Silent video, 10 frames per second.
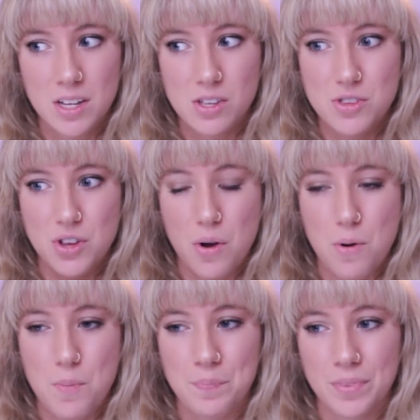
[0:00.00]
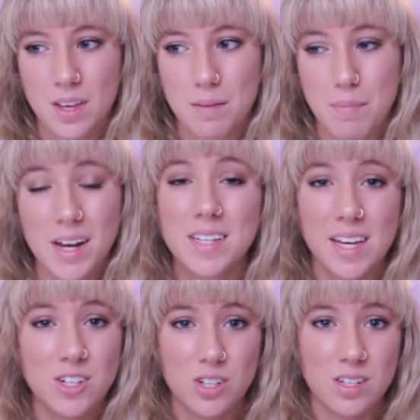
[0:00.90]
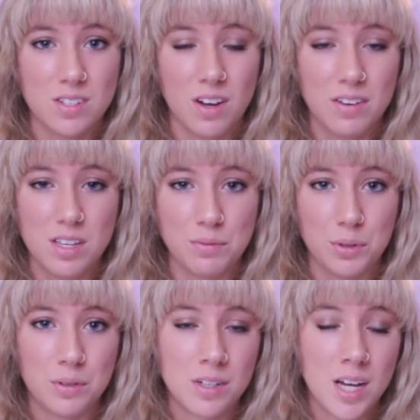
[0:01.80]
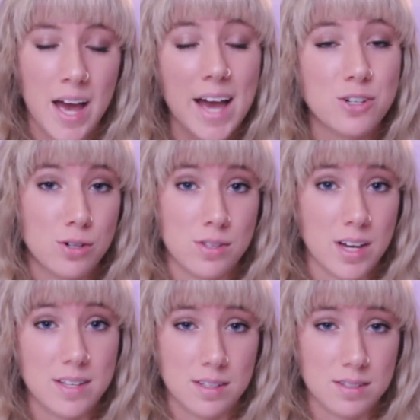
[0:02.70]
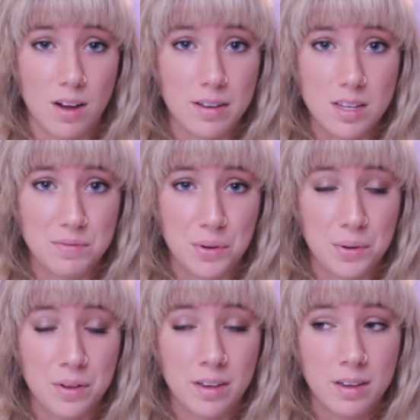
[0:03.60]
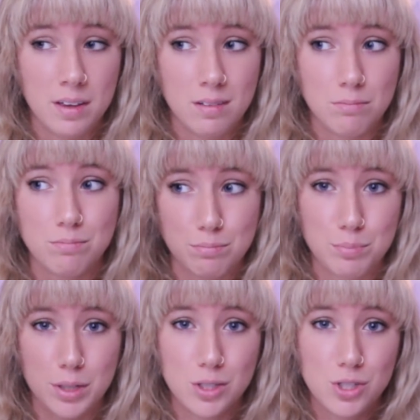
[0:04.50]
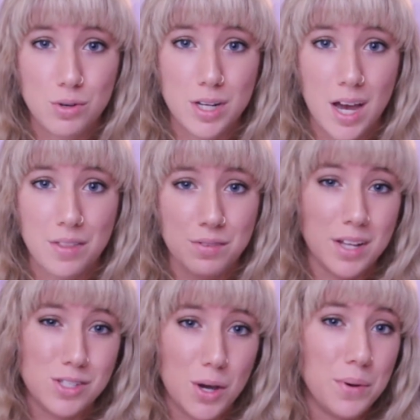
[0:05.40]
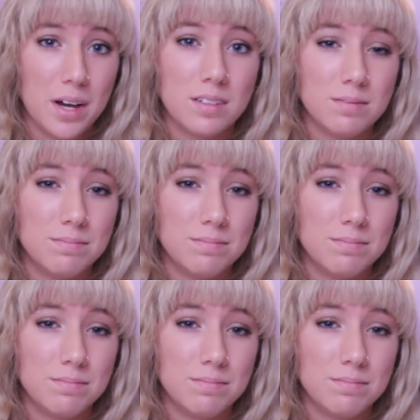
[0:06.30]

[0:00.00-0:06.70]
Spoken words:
So meditation is not evil, exercise is not evil. Put the two together, that's yoga.